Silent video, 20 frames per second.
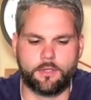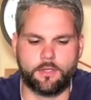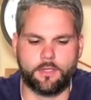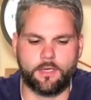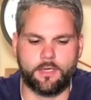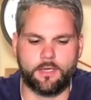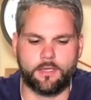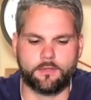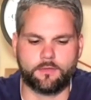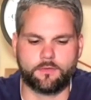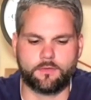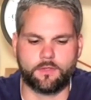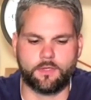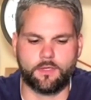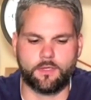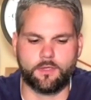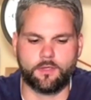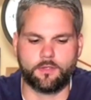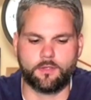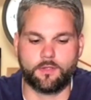that
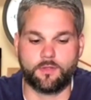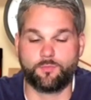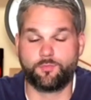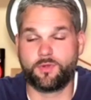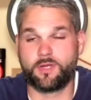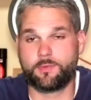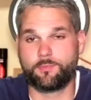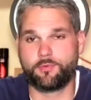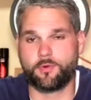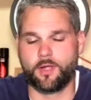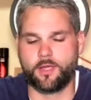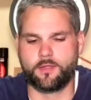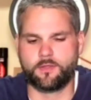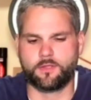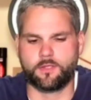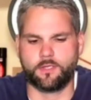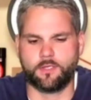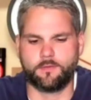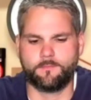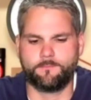is pretty
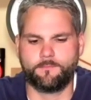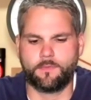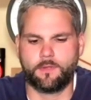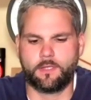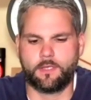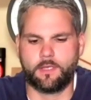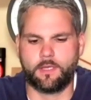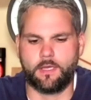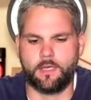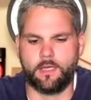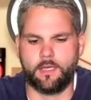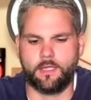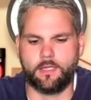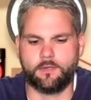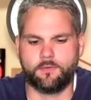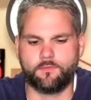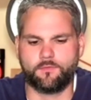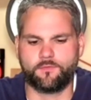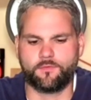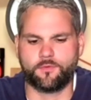pricey,
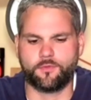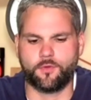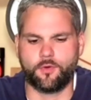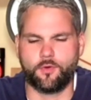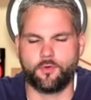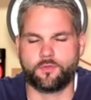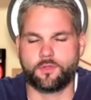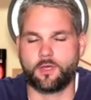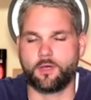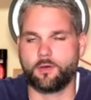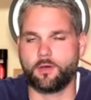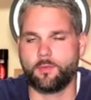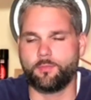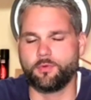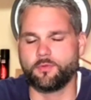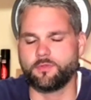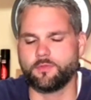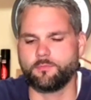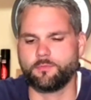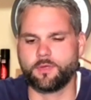and for those, I'll
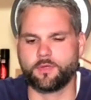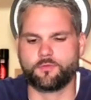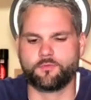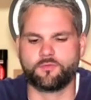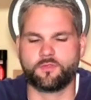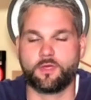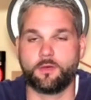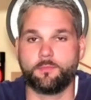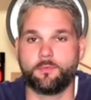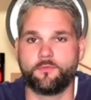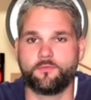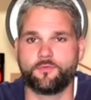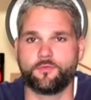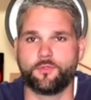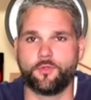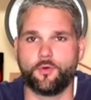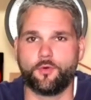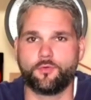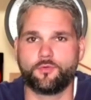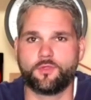put some pictures up, for
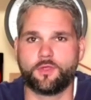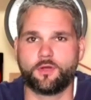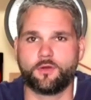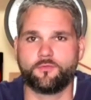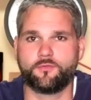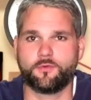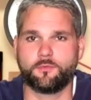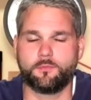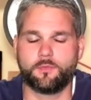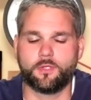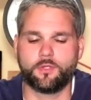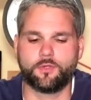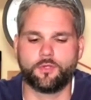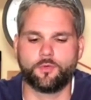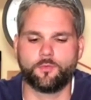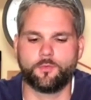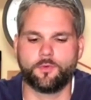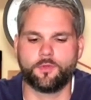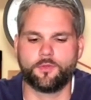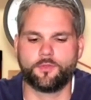those that are
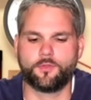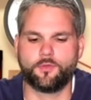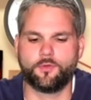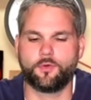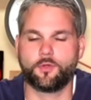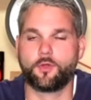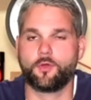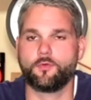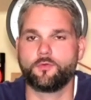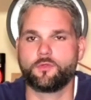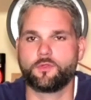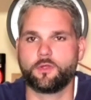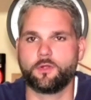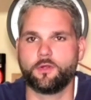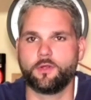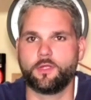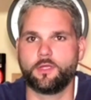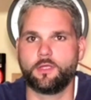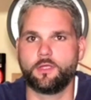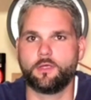familiar with the Gurkha
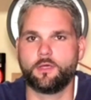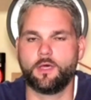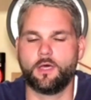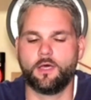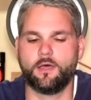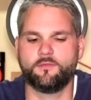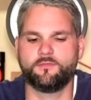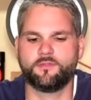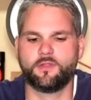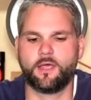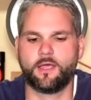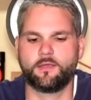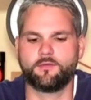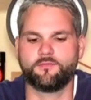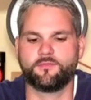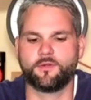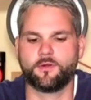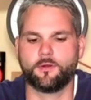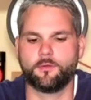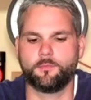Cellar Flying
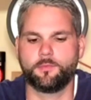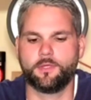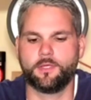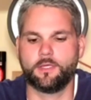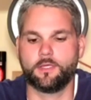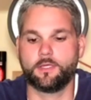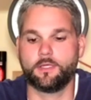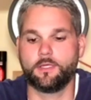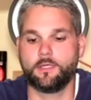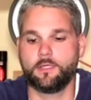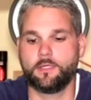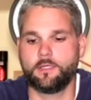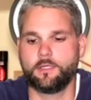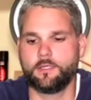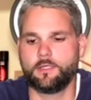Feral Pig,